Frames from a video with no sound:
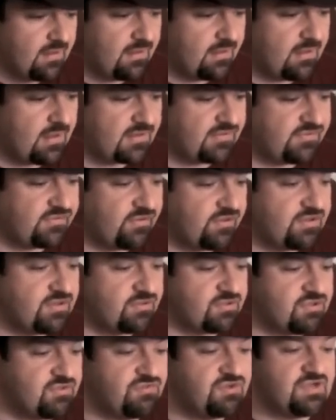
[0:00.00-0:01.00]
Uh, I saw
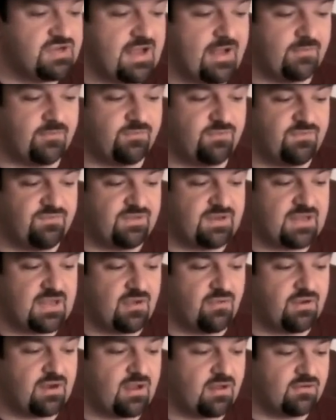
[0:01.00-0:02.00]
your huge announcement
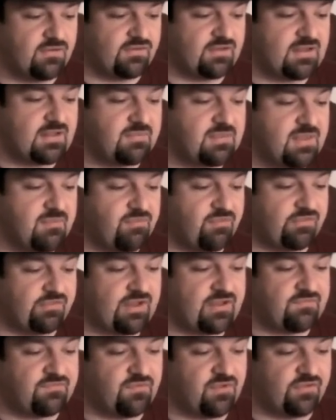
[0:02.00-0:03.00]
video, and I understand that people
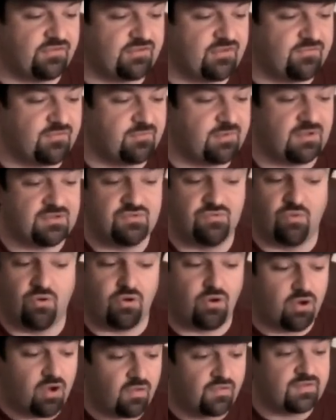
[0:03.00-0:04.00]
say false stuff about you
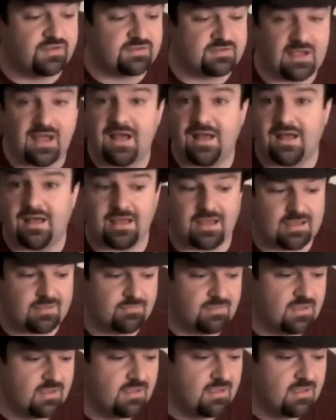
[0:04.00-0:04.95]
all the time.